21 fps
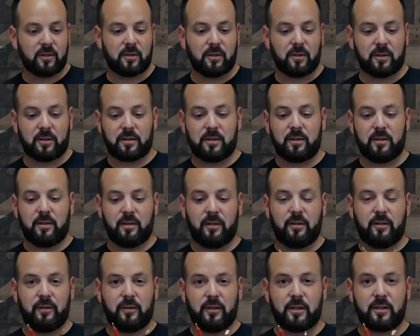So it's
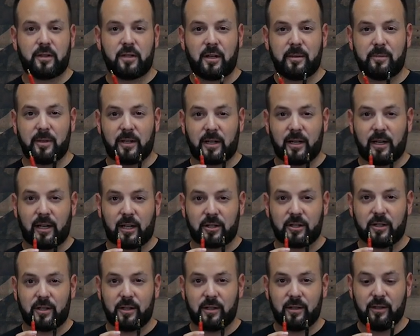this type of
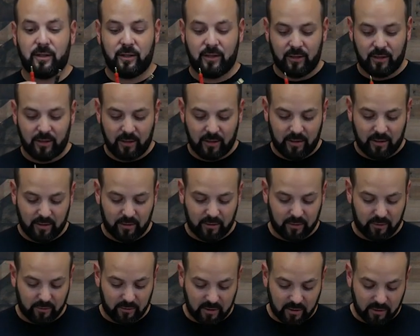connection.
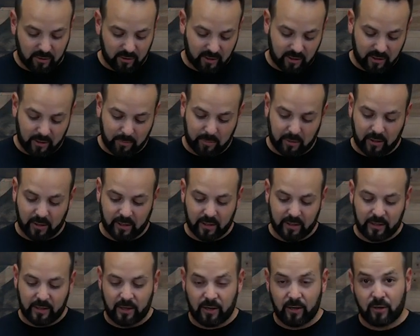These are gonna plug
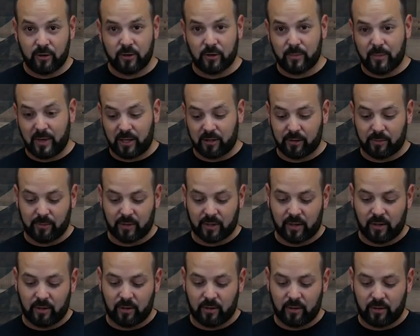into here, you match up the
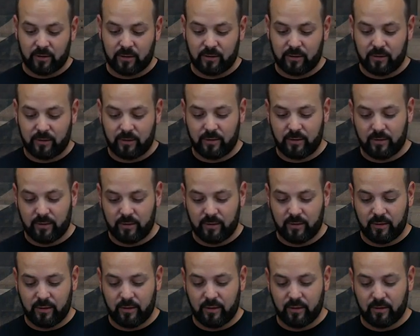colors.
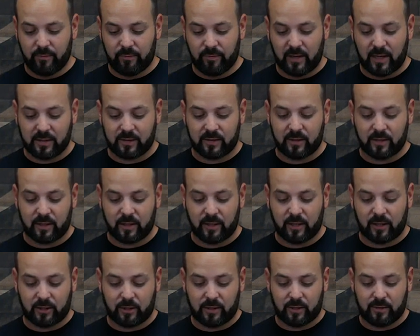That's the
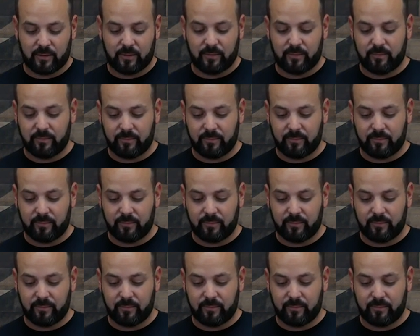connection.